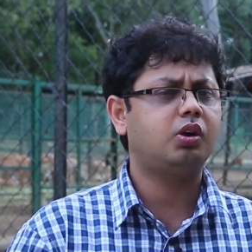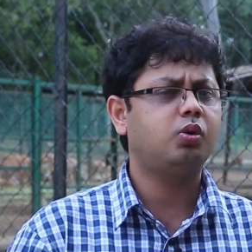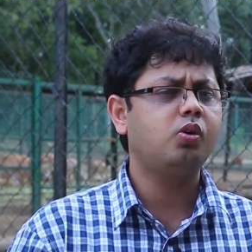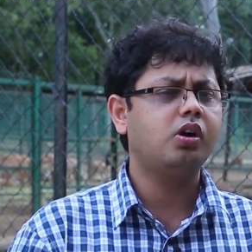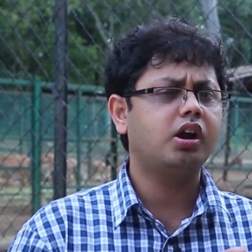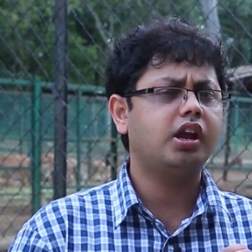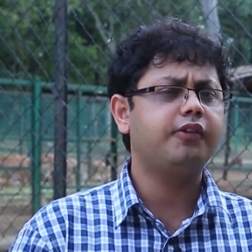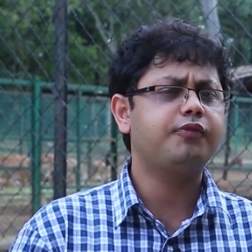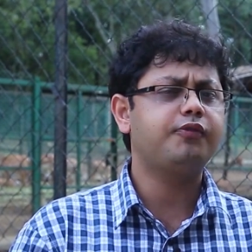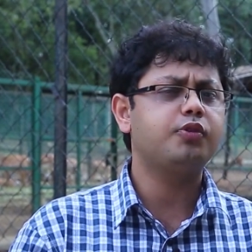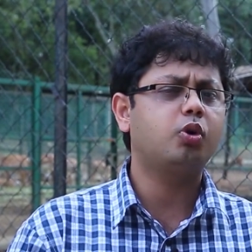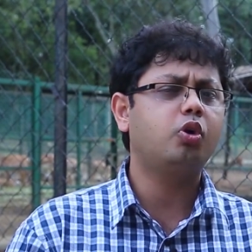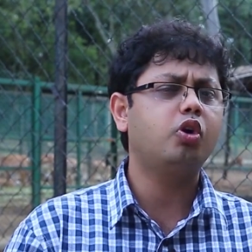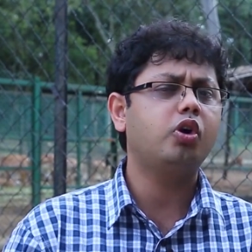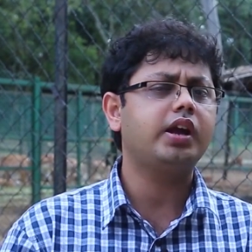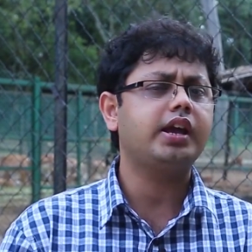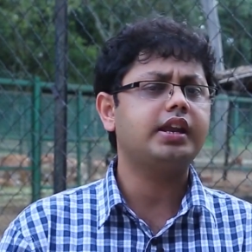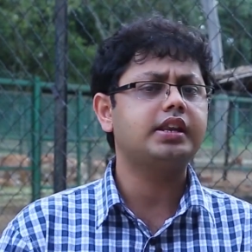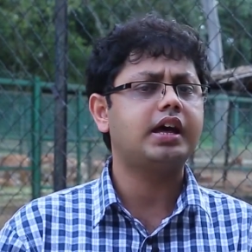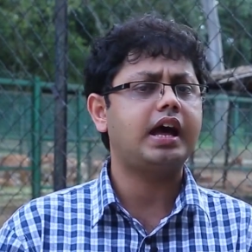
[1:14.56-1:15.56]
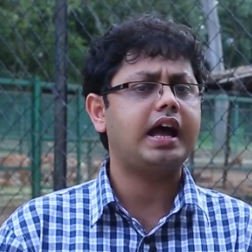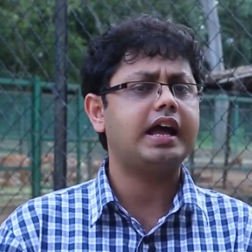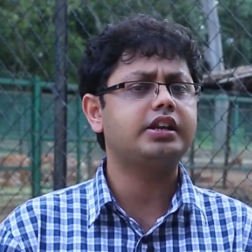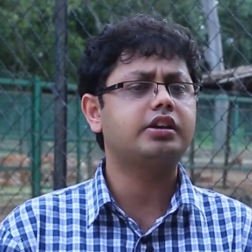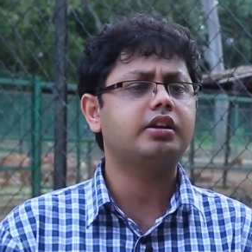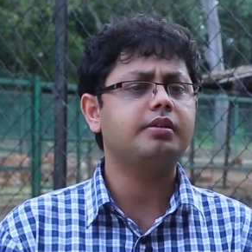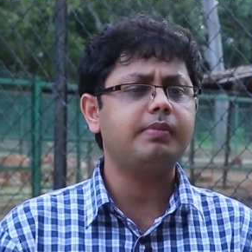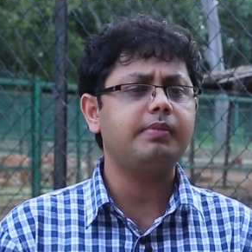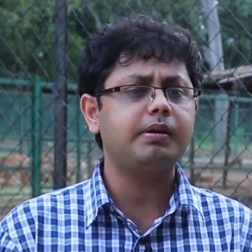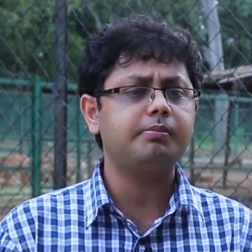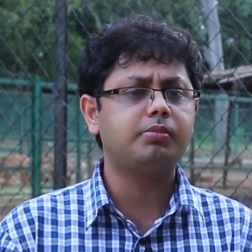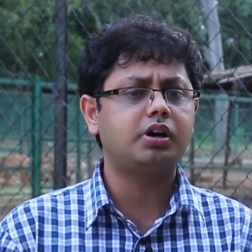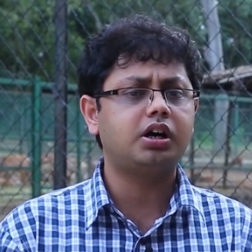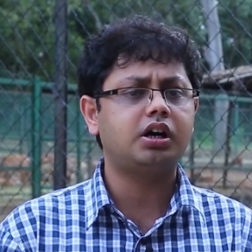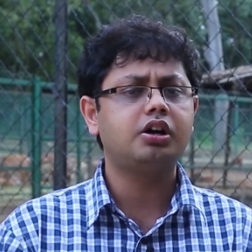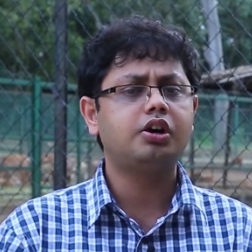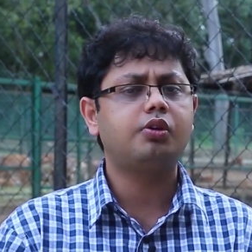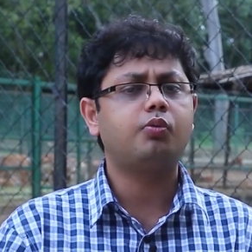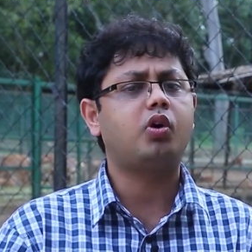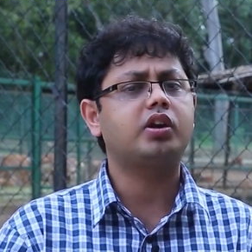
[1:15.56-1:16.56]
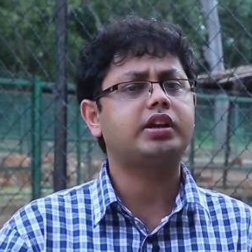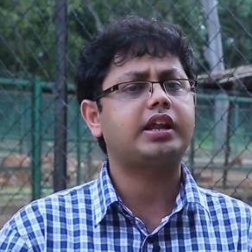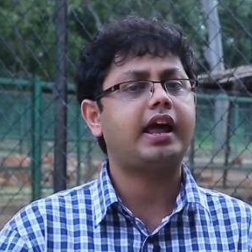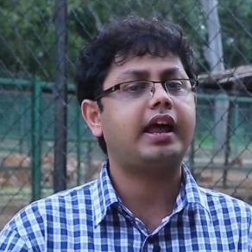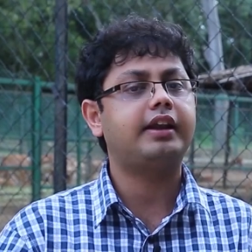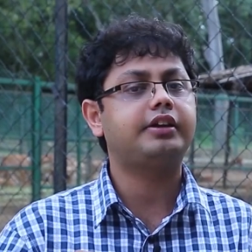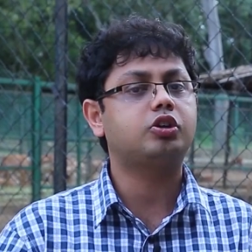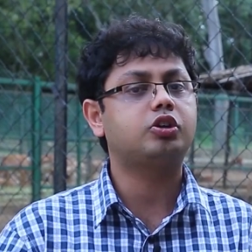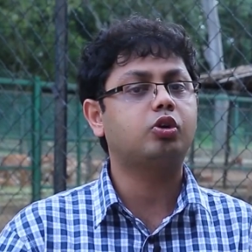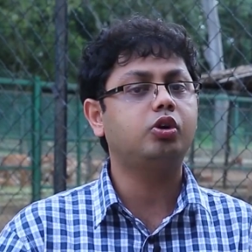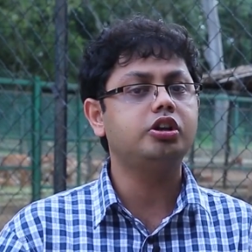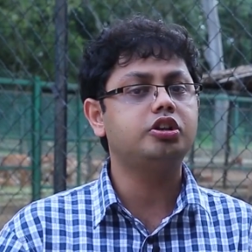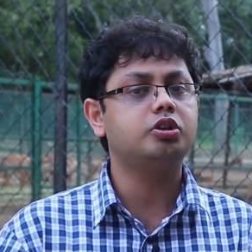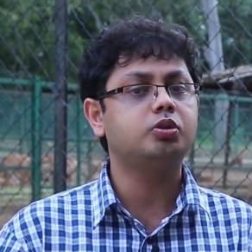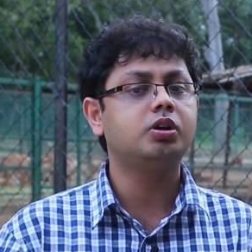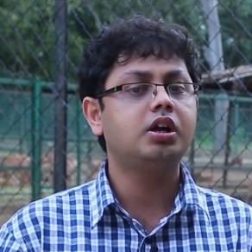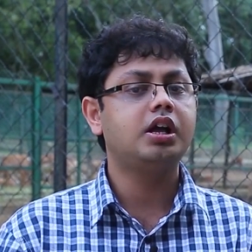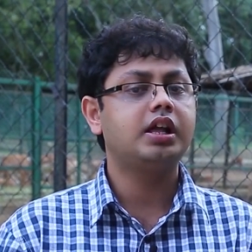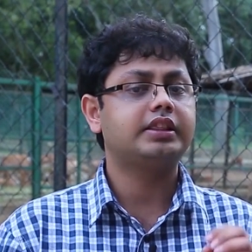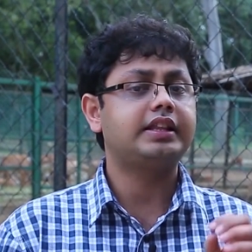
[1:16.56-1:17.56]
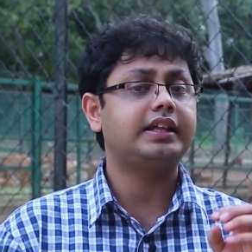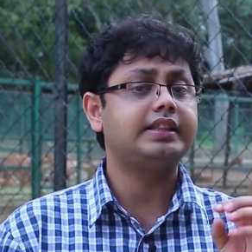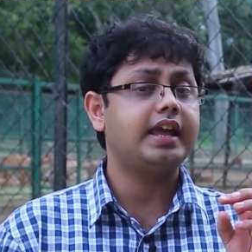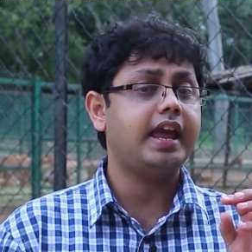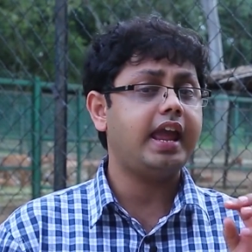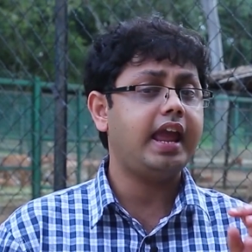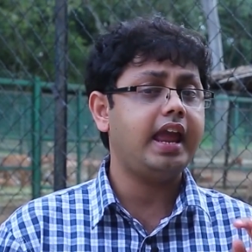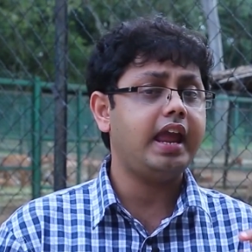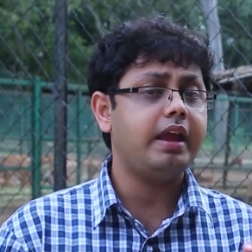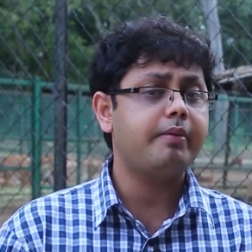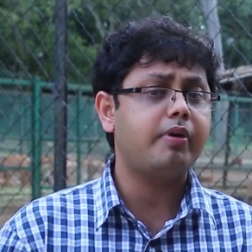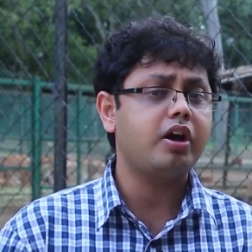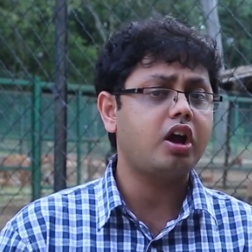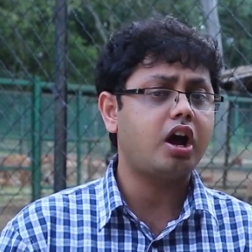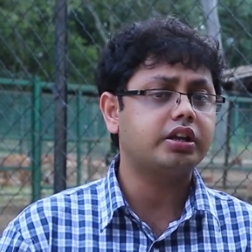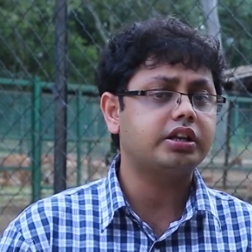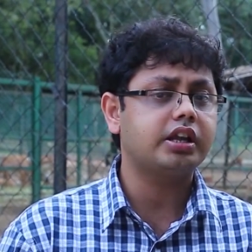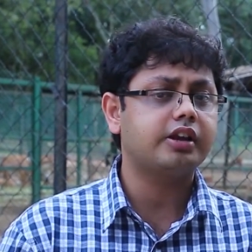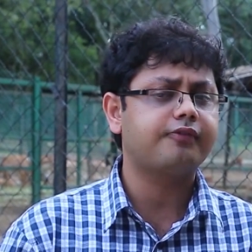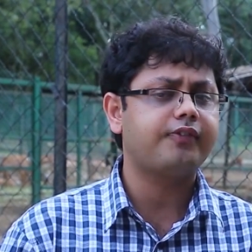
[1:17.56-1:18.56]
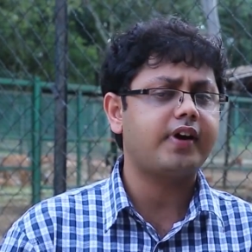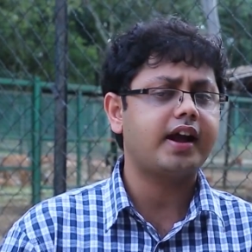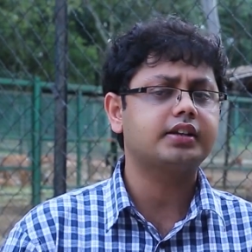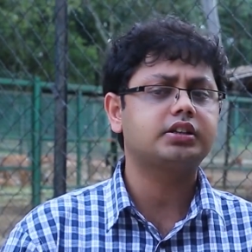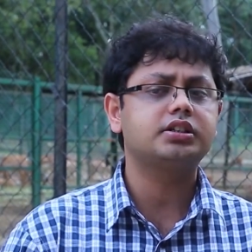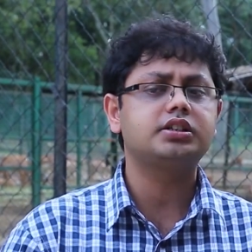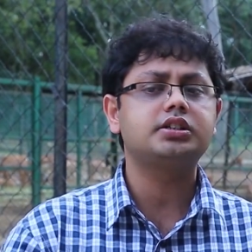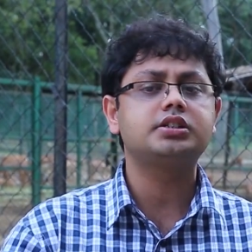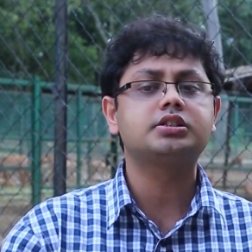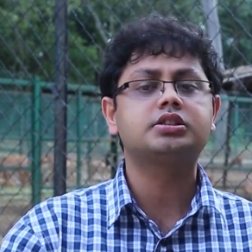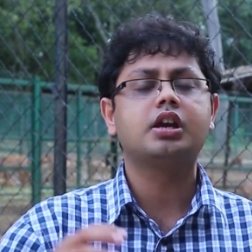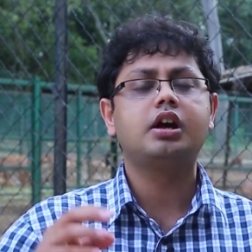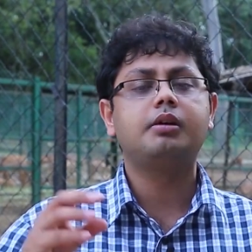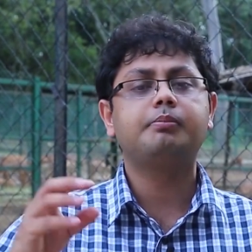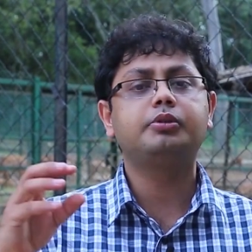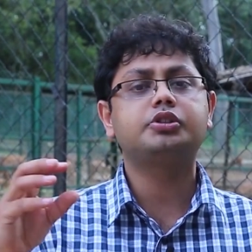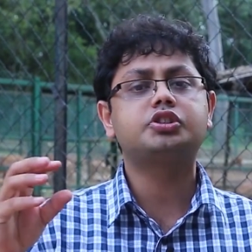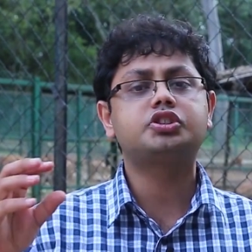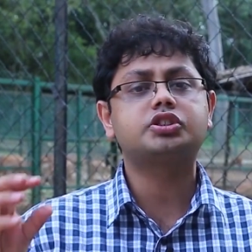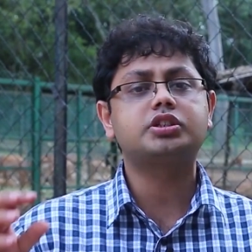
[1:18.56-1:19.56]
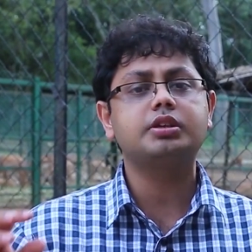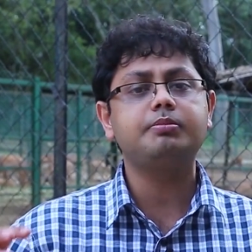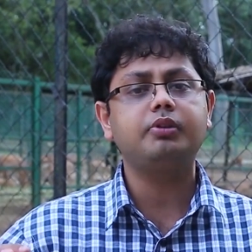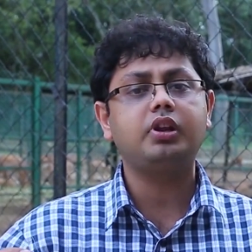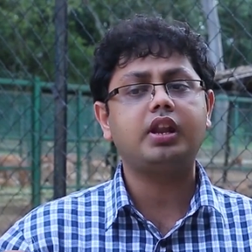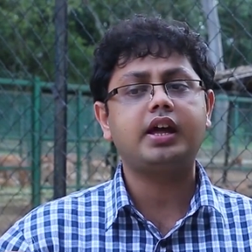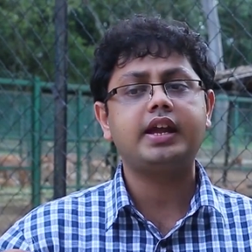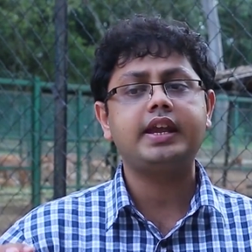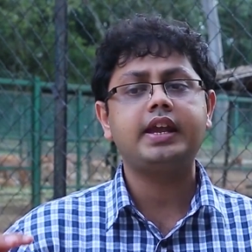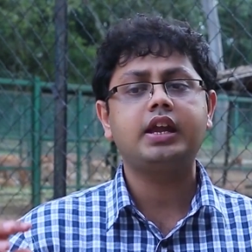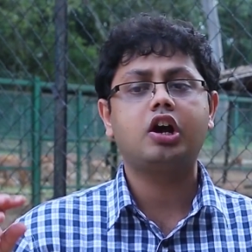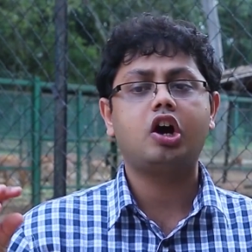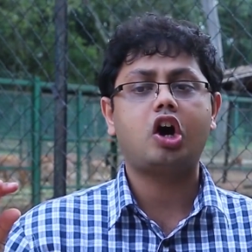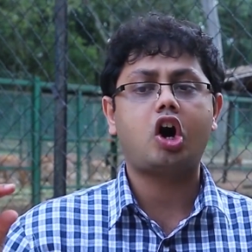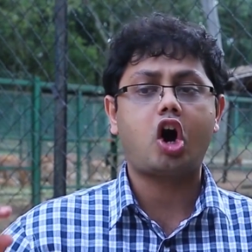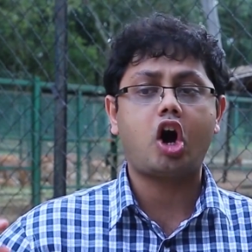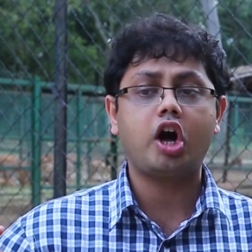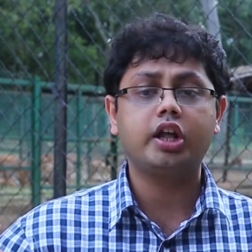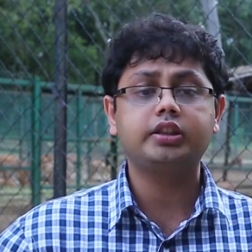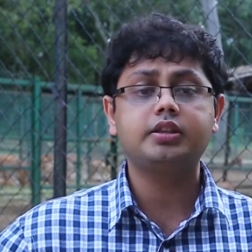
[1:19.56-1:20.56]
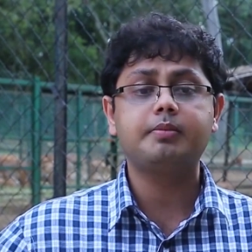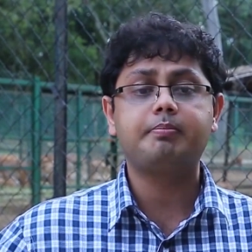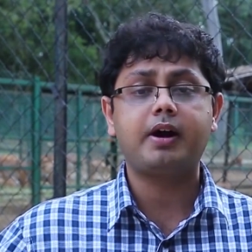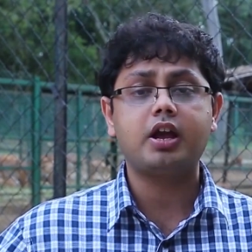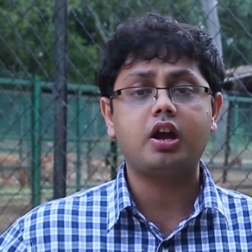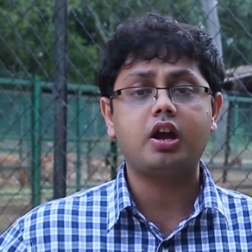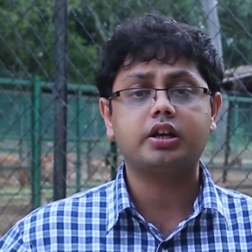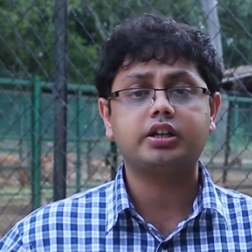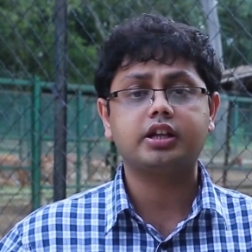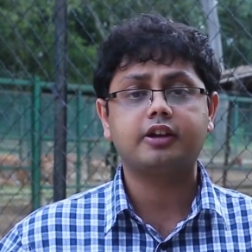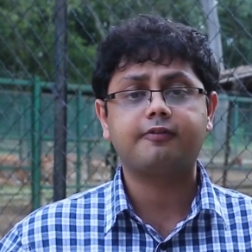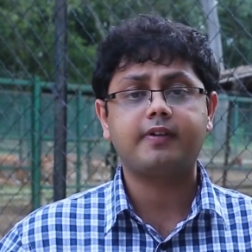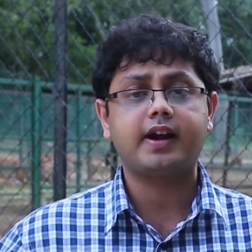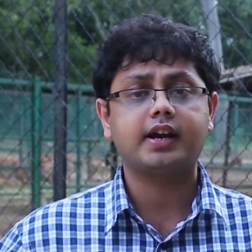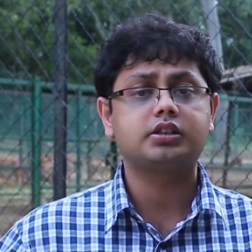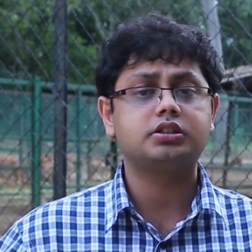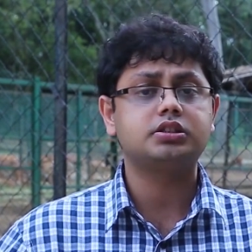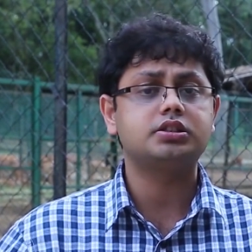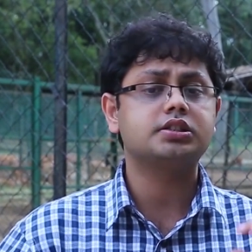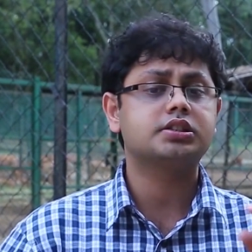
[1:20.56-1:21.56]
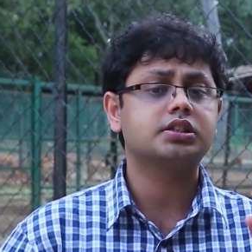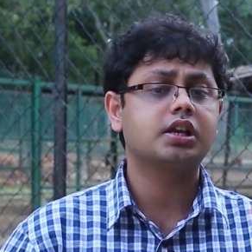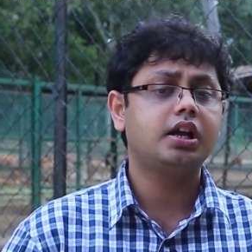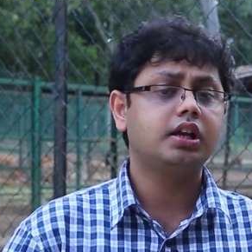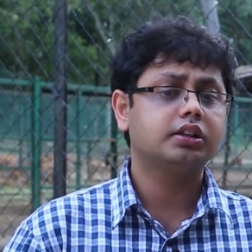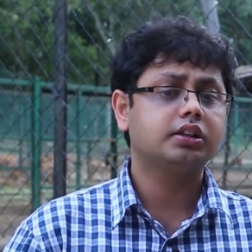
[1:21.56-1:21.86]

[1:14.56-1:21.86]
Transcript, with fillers: Now, if you go ahead and remember what I had told you that the abiotic factors put stimuli on the biotic factors.